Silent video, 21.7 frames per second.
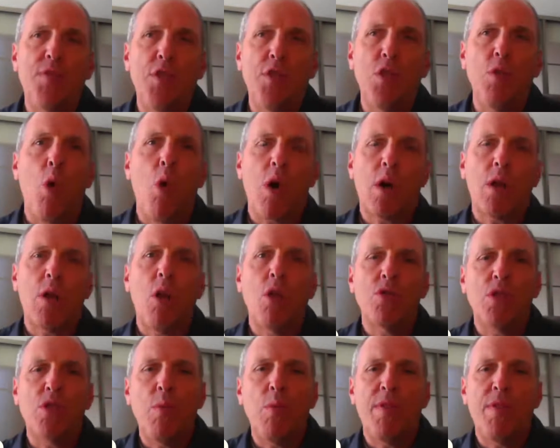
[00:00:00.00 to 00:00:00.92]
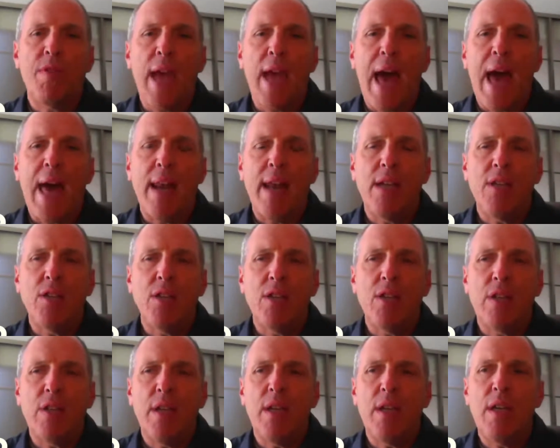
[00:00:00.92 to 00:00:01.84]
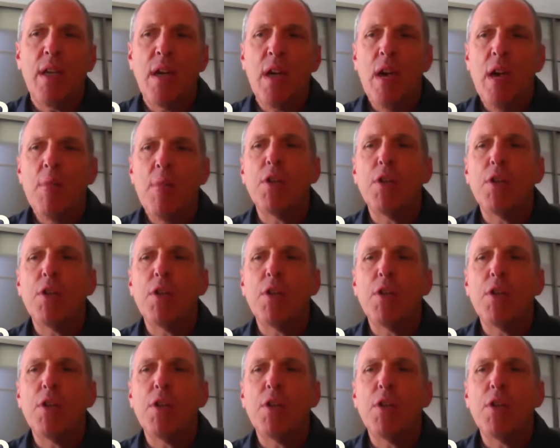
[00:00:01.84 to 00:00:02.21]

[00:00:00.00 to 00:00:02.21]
you work closely with the ad agency,